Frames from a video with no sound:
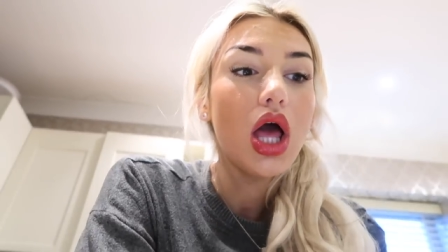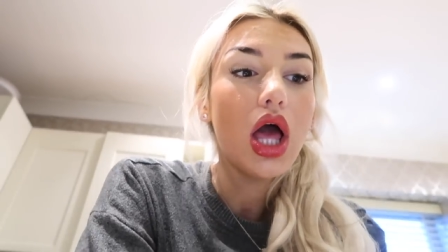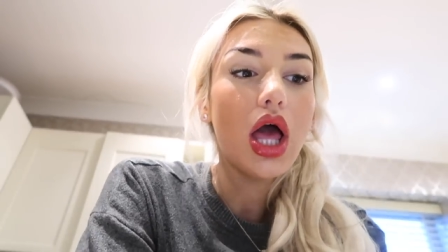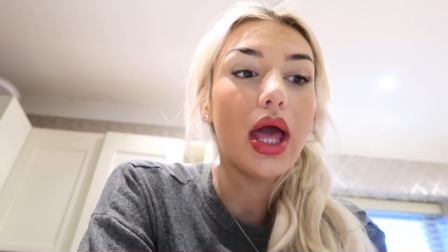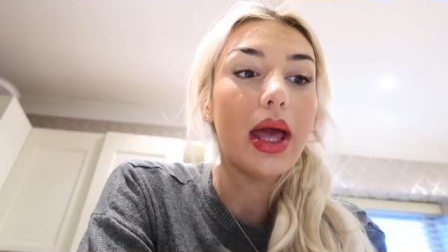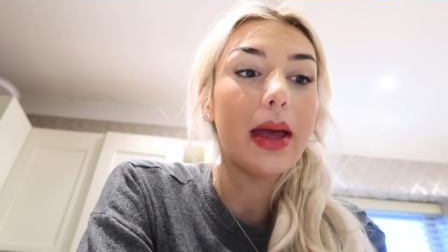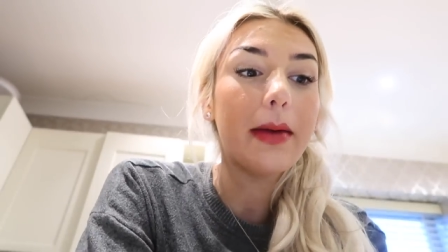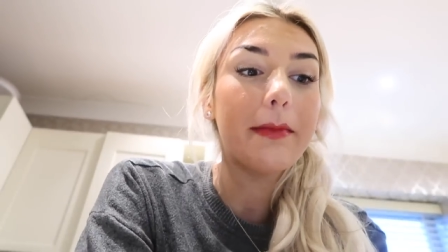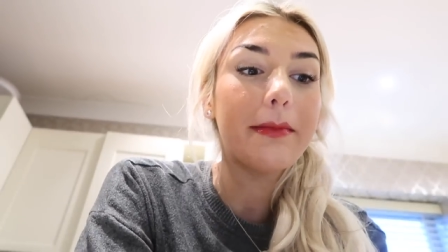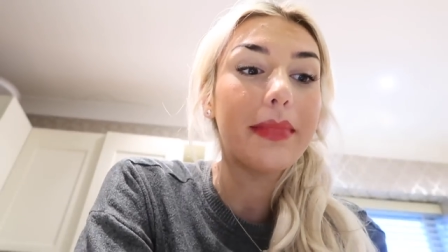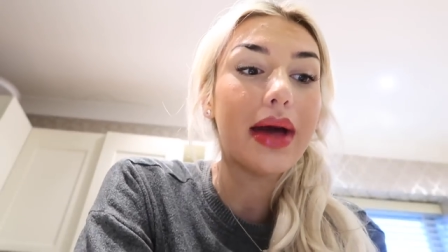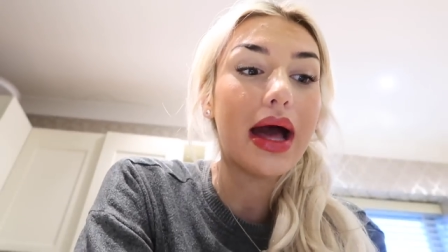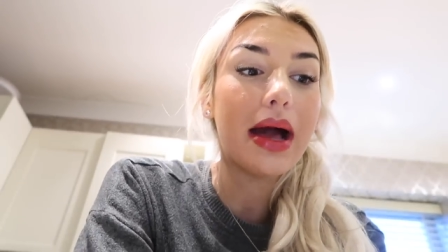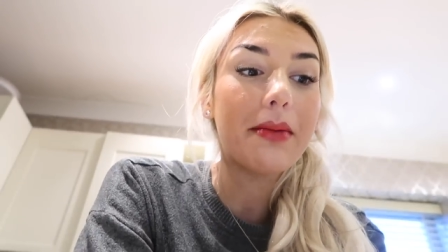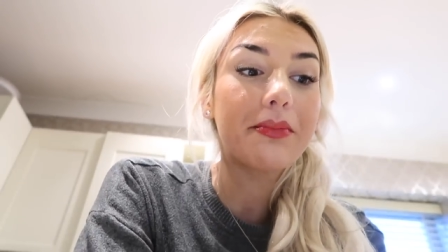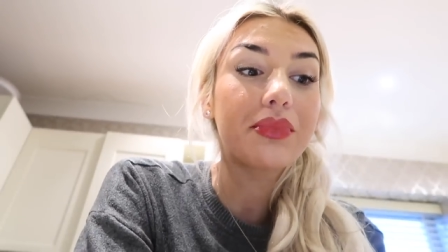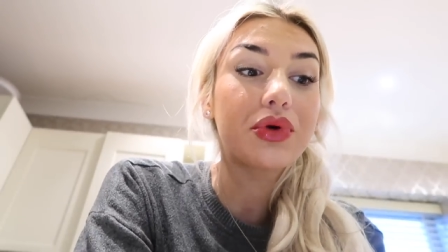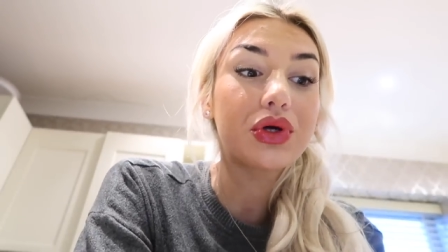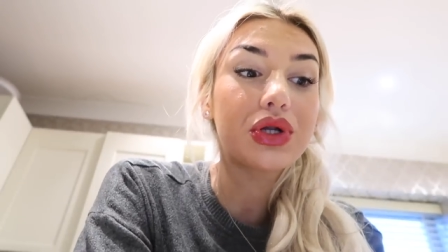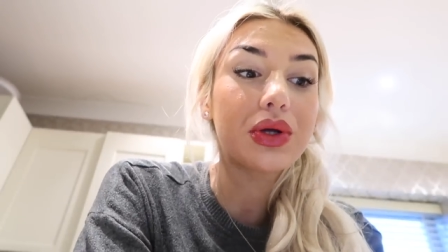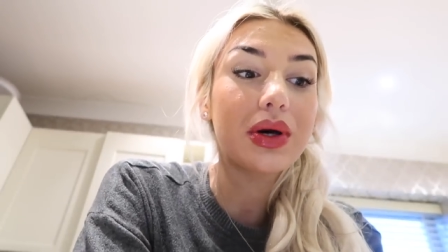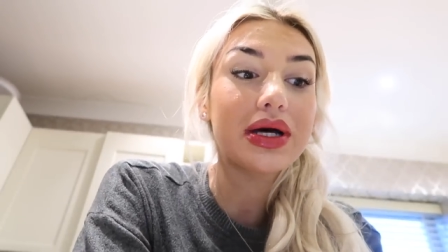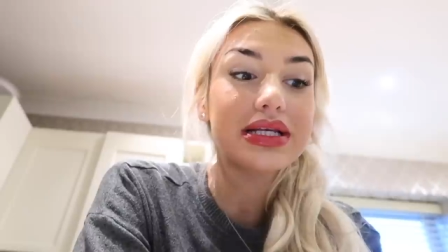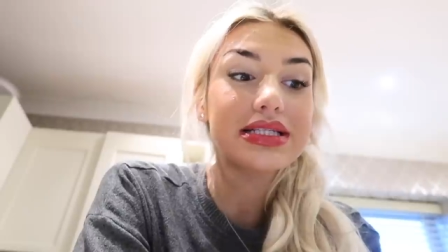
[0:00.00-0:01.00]
Um, I'm
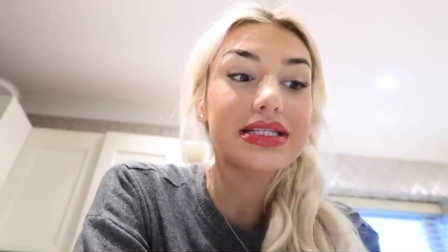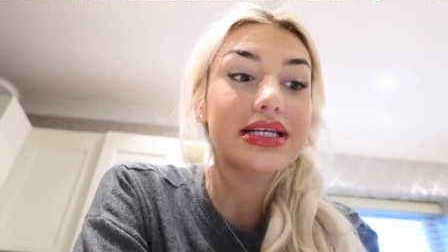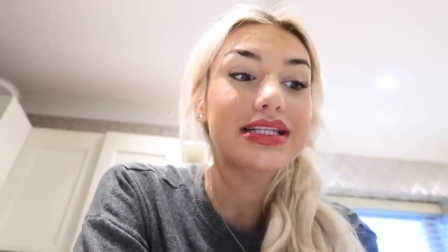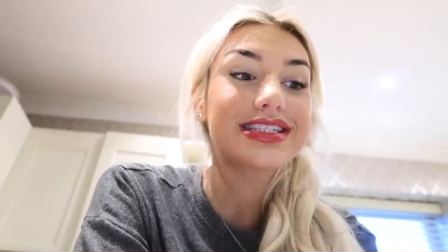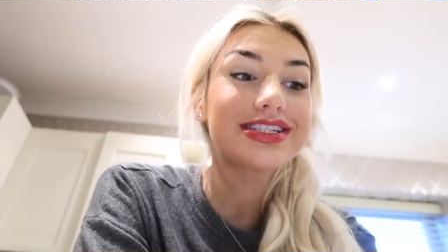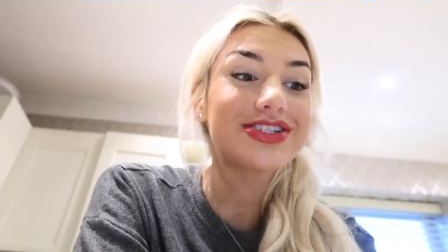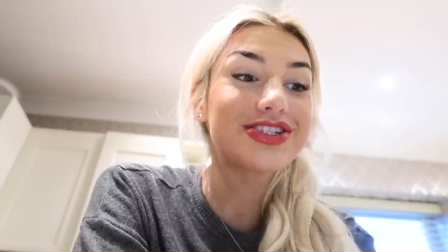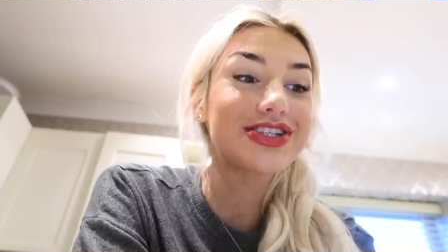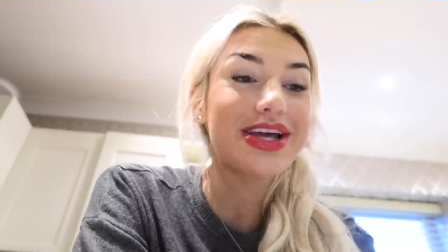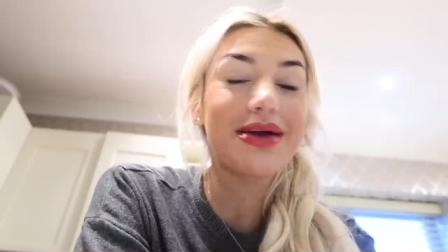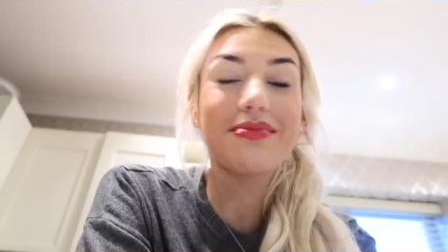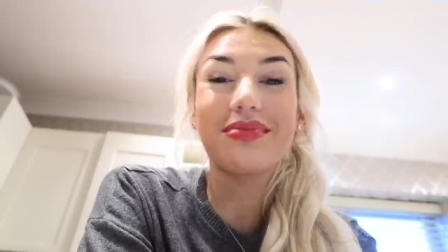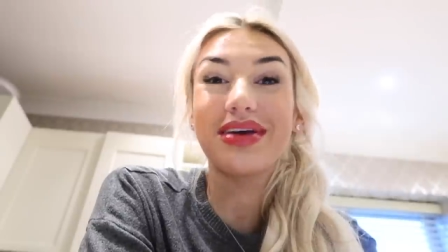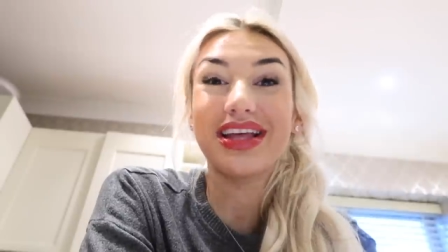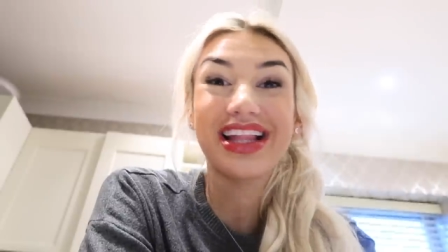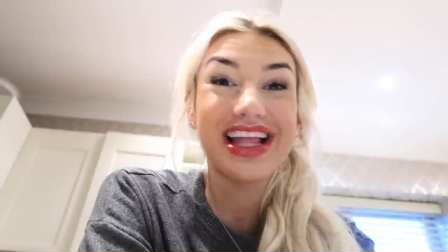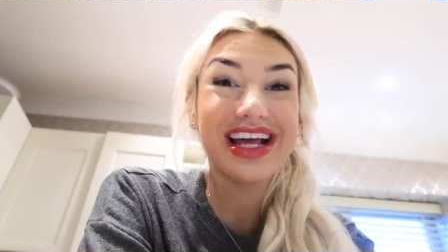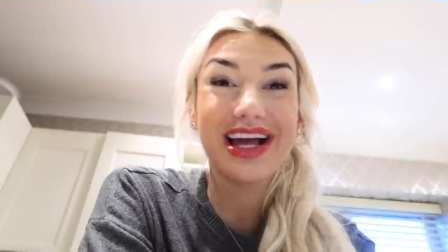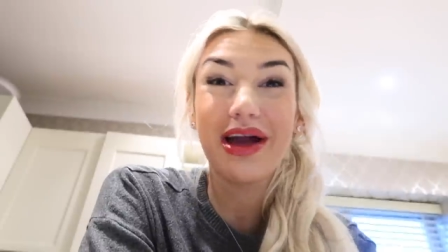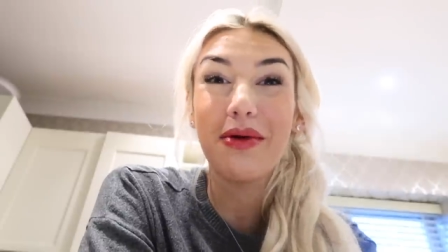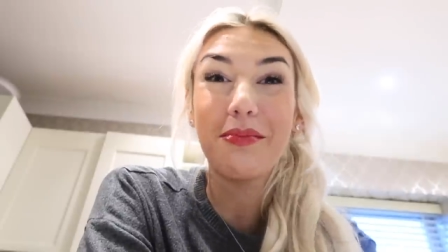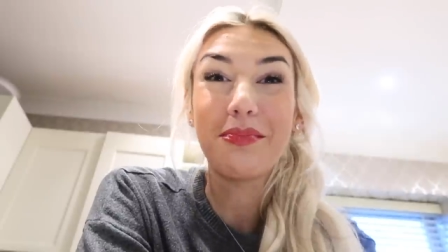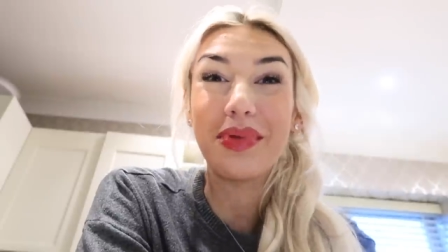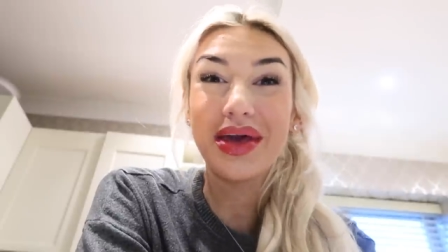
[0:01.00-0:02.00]
going to ask her to get me
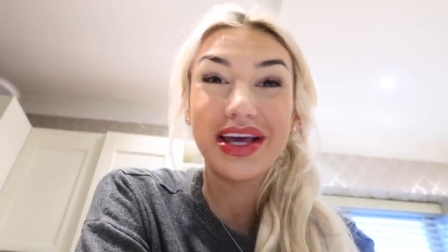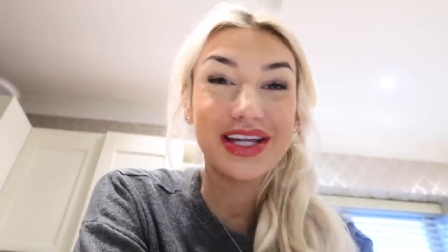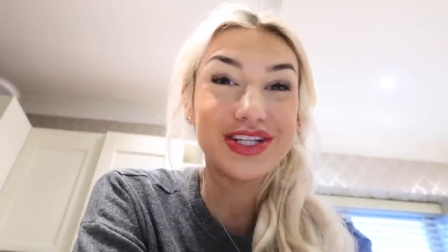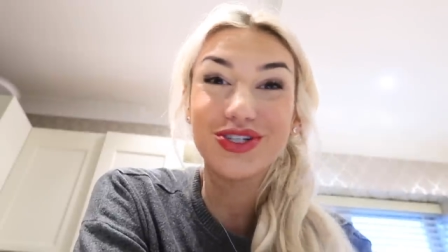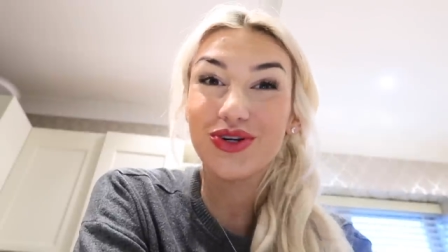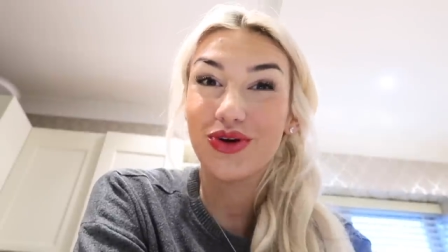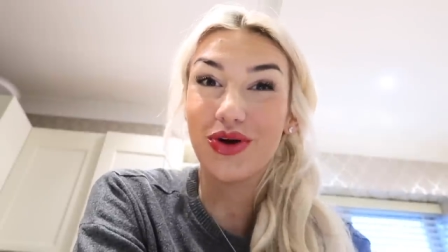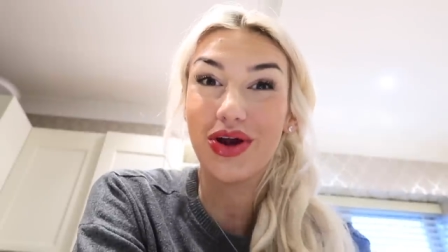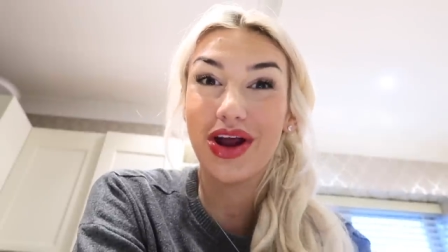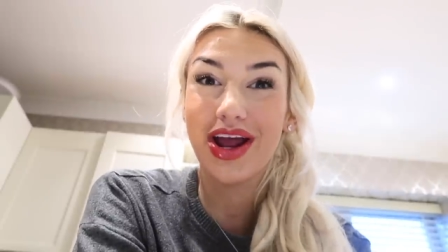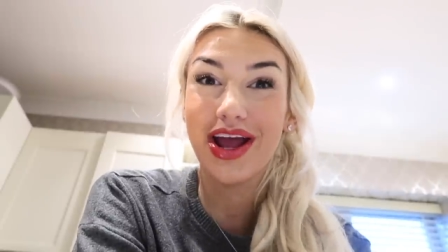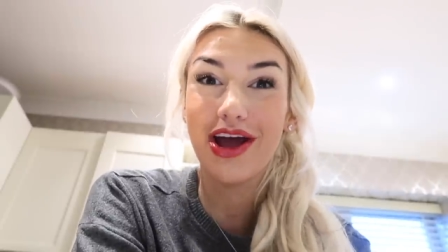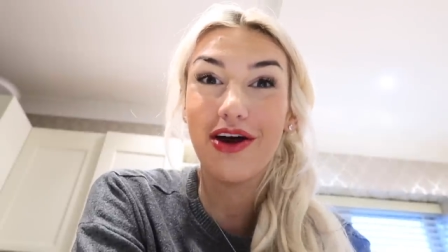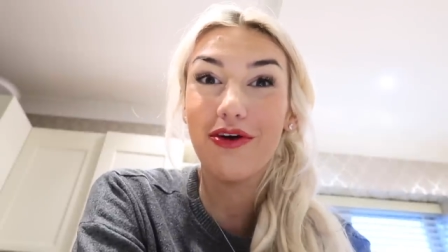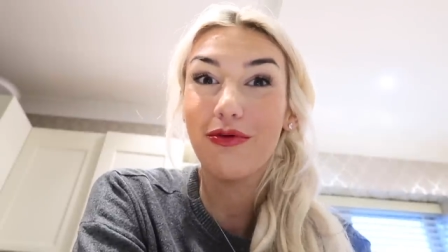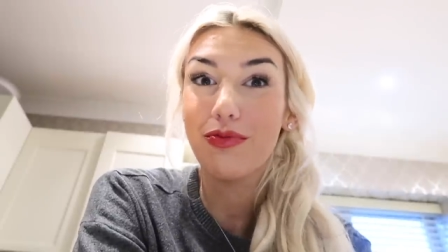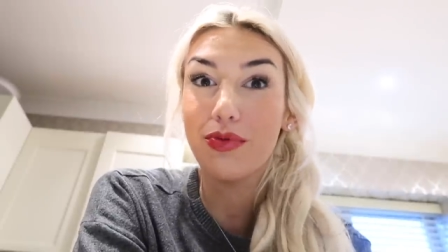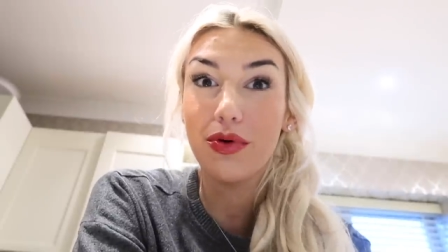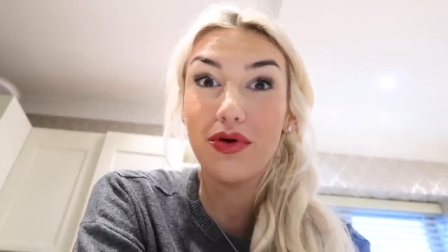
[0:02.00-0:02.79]
like a big tray of